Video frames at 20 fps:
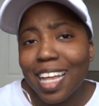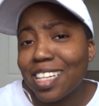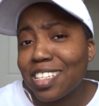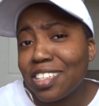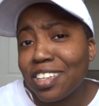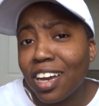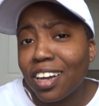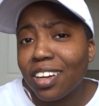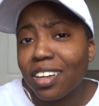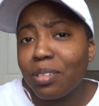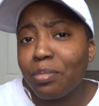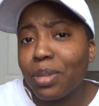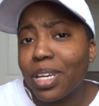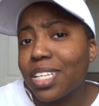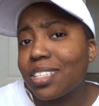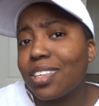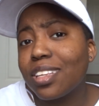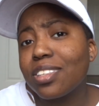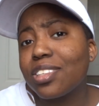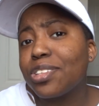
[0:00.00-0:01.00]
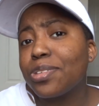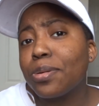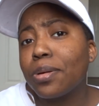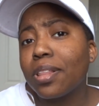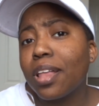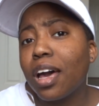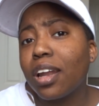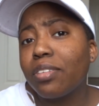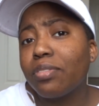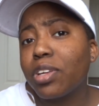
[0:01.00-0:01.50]
That's not gonna make sense to a
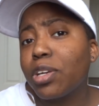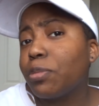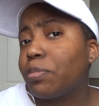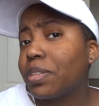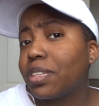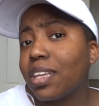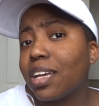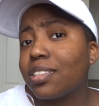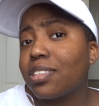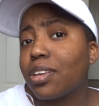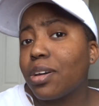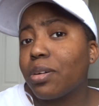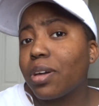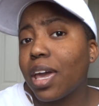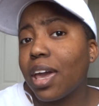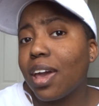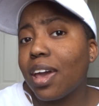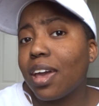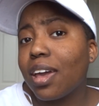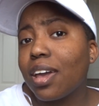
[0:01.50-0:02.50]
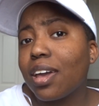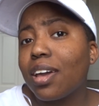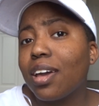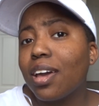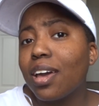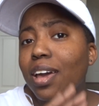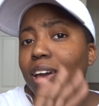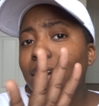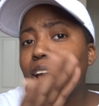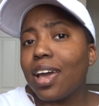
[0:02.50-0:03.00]
lot of you, but that's okay.
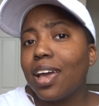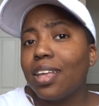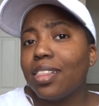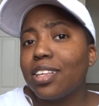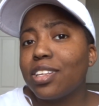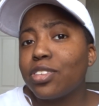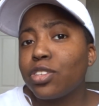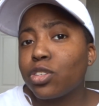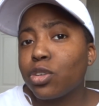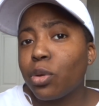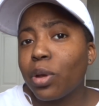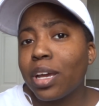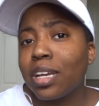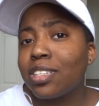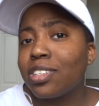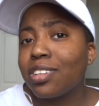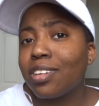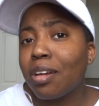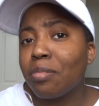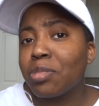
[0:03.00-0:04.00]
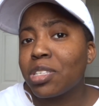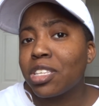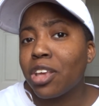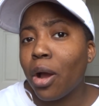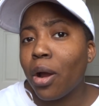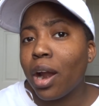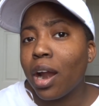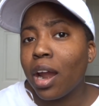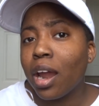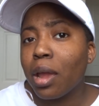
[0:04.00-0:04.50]
And this is cringe and I'm
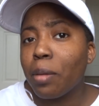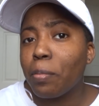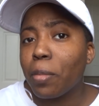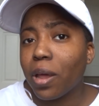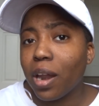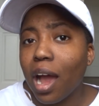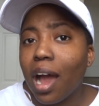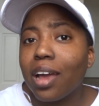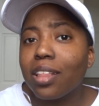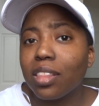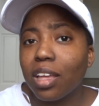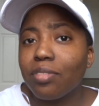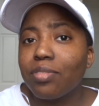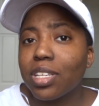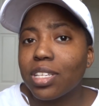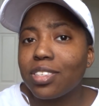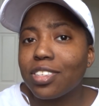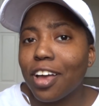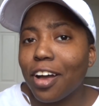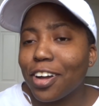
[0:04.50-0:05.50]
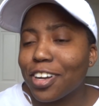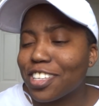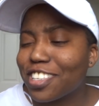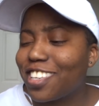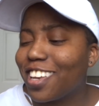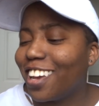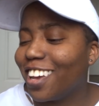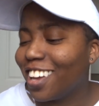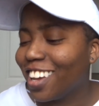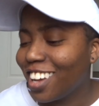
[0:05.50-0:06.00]
sorry, but I love these
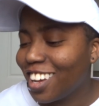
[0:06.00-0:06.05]
songs.